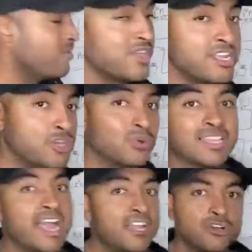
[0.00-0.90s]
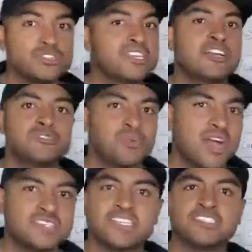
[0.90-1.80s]
then you rely on your sales
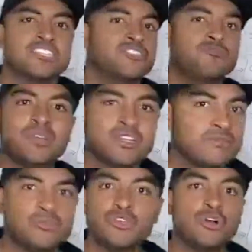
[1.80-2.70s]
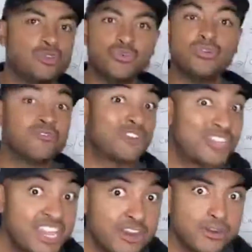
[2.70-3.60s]
process that you've been, doing for
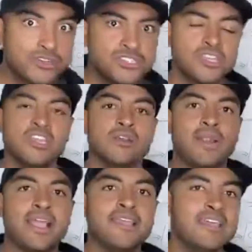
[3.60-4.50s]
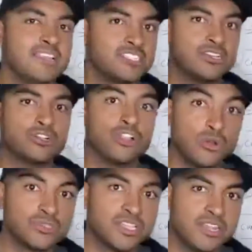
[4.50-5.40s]
years, right, to
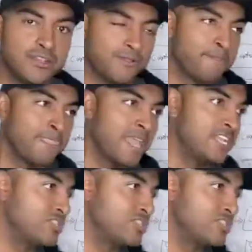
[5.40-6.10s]
close the deal. And